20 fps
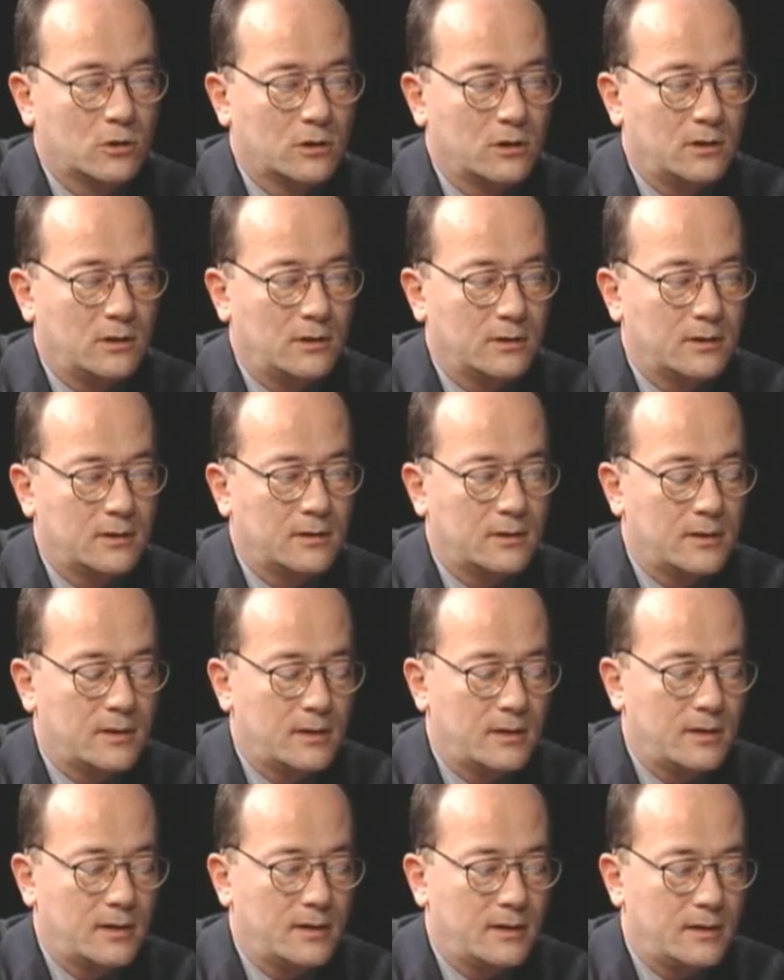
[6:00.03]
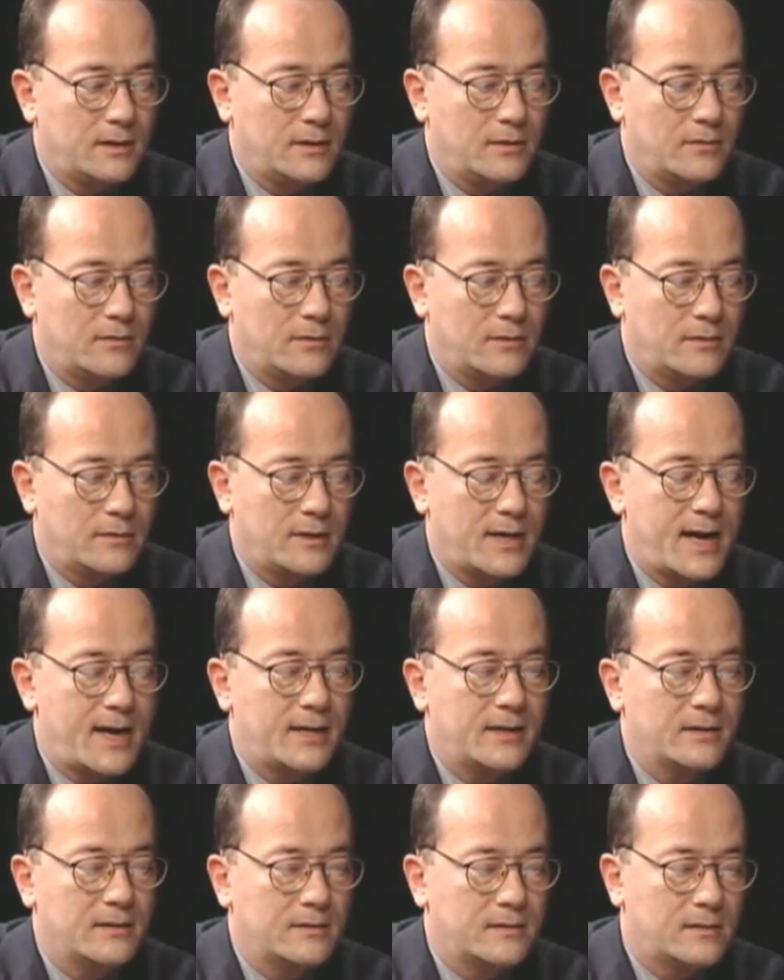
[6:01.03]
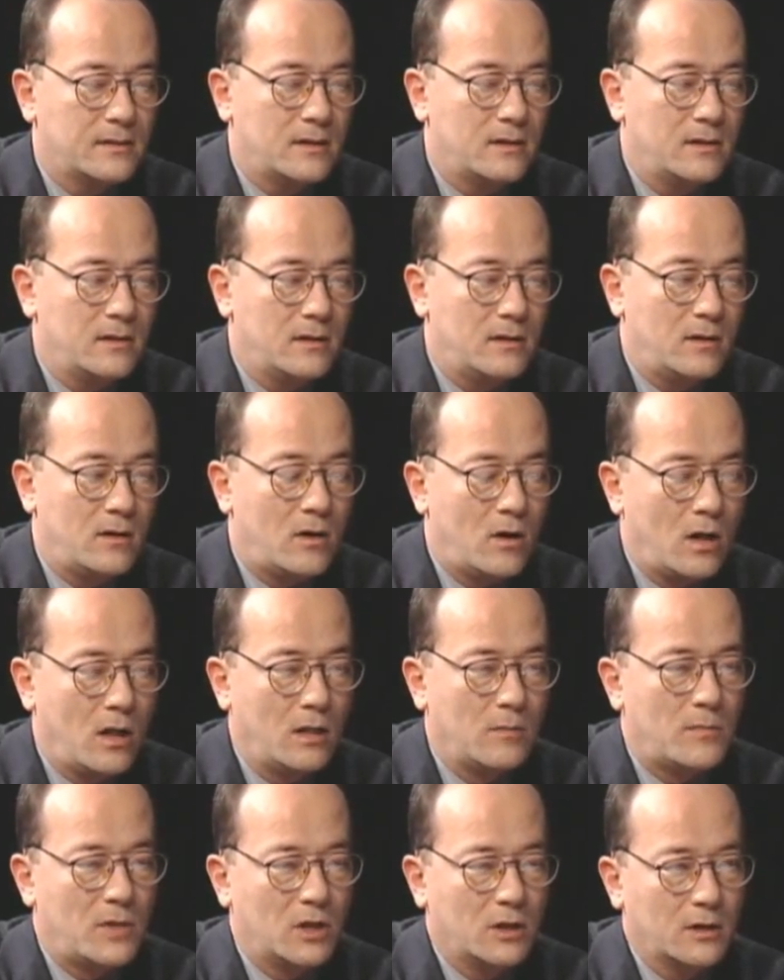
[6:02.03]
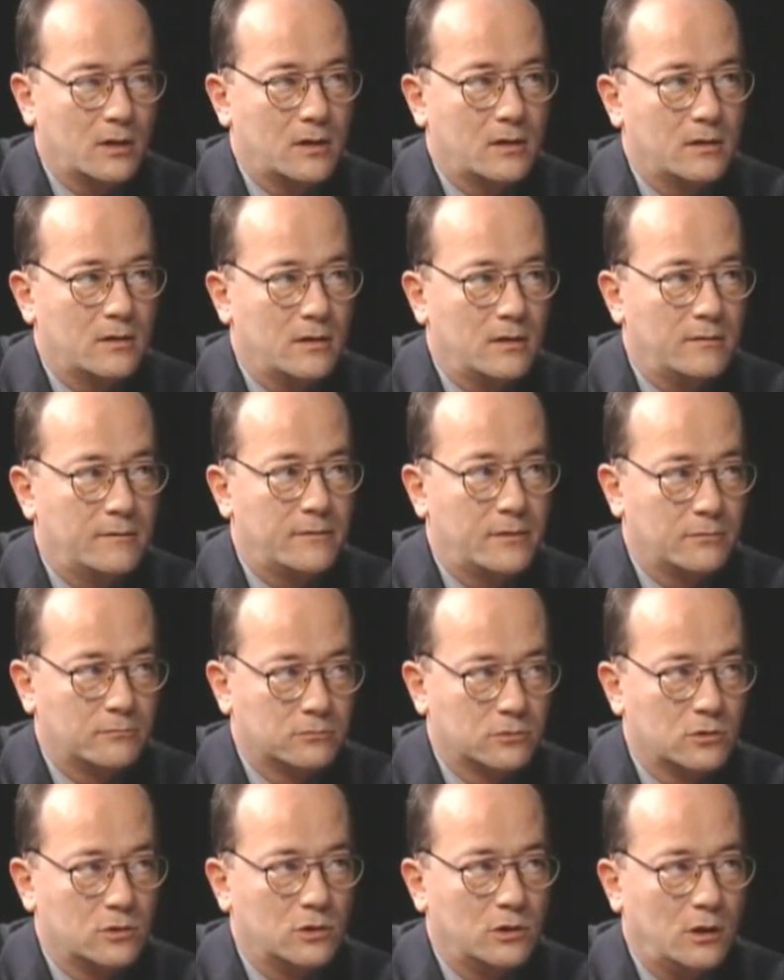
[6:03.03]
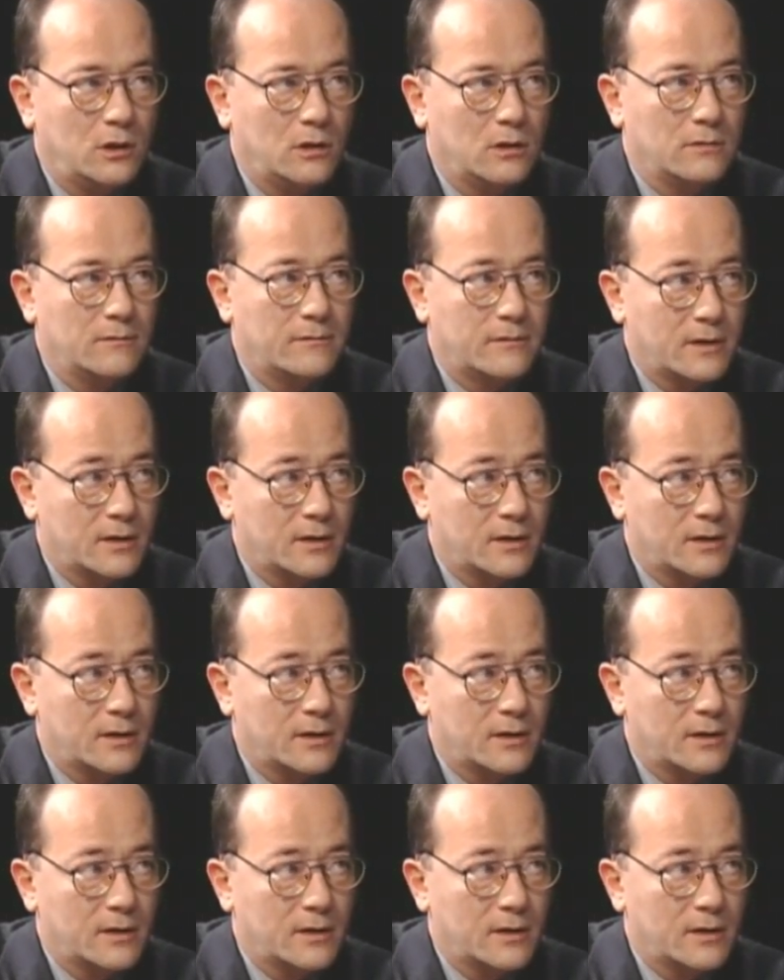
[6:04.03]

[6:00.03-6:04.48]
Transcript: world, you know, that is a hallmark of the rule